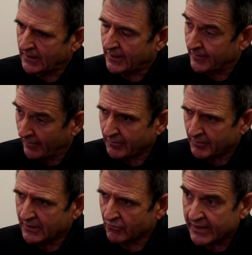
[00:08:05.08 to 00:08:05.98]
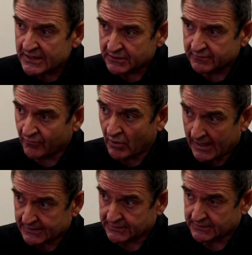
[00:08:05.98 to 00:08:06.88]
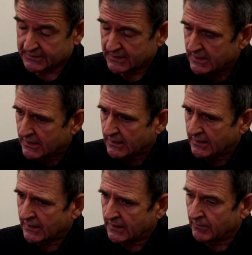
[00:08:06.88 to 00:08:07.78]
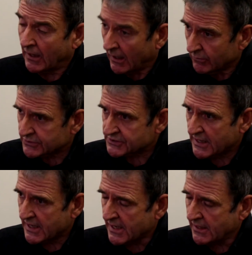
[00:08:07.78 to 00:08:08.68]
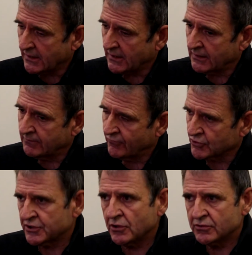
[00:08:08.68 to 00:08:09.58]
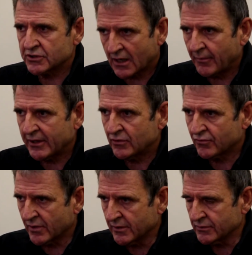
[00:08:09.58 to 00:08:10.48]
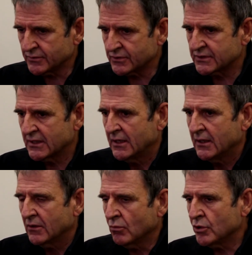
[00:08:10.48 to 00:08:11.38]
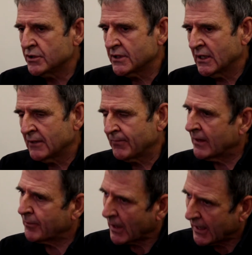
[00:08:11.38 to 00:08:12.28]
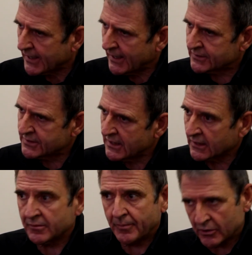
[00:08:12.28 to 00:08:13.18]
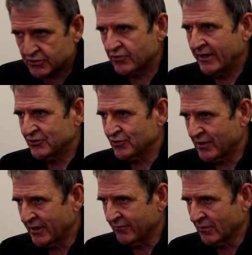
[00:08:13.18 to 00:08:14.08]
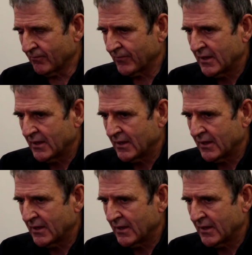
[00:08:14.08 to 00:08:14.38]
another big reason for us, I would say, for students coming to Rhodes would apply at the postgraduate level.